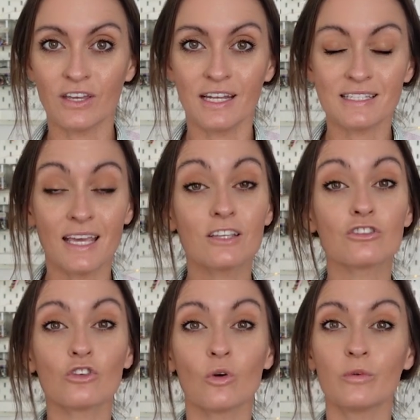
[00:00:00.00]
it, and it takes
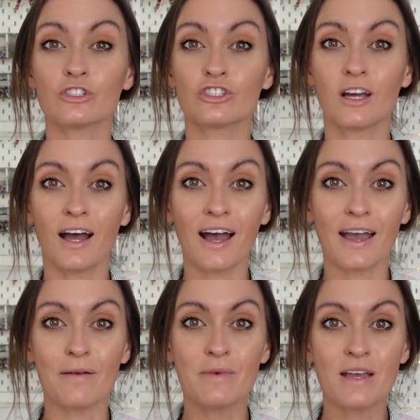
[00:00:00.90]
so much
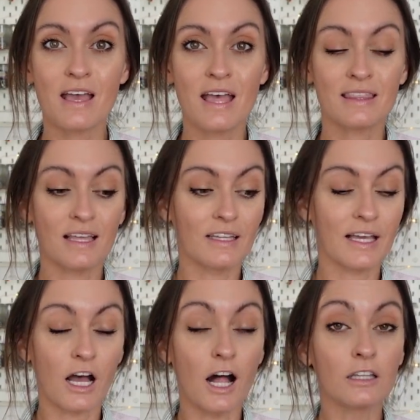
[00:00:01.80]
time that
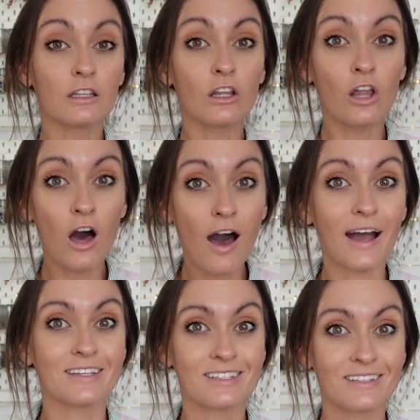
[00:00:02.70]
like a
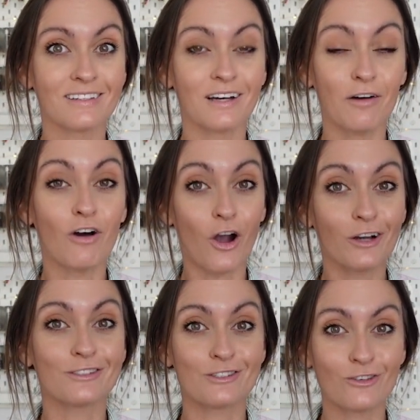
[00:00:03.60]
lot of
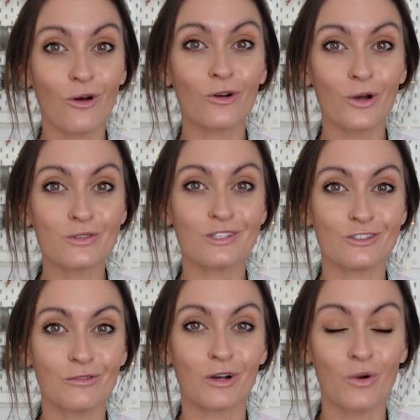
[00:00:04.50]
heart and soul goes
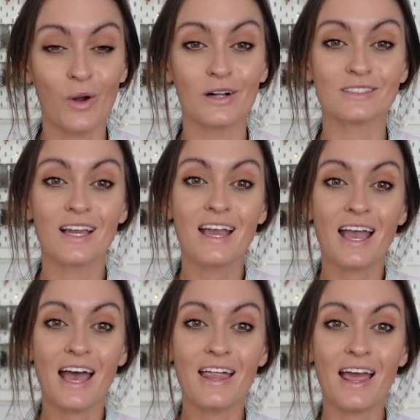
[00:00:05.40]
into a quilt.
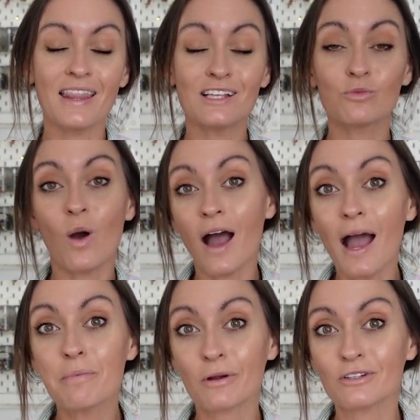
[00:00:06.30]
And that's why
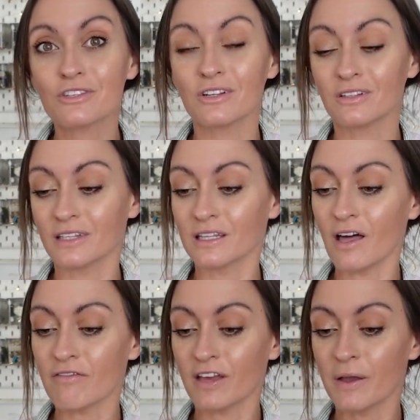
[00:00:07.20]
I personally
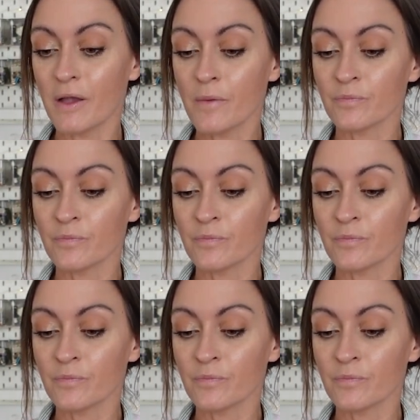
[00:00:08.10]
love it.